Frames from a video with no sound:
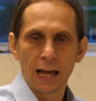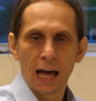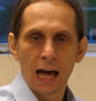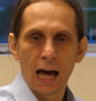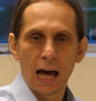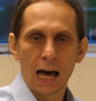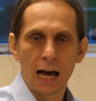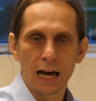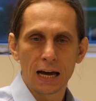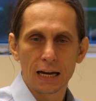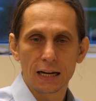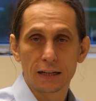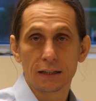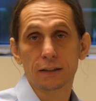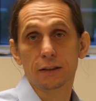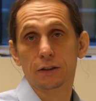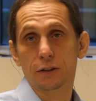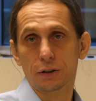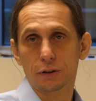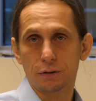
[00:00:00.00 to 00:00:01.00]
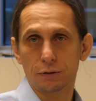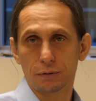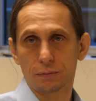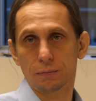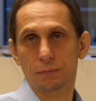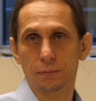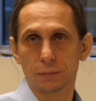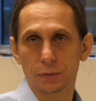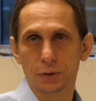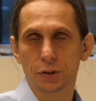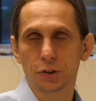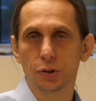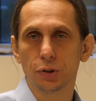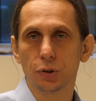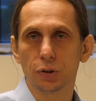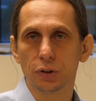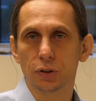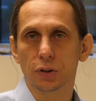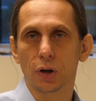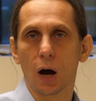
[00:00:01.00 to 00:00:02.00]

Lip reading: And students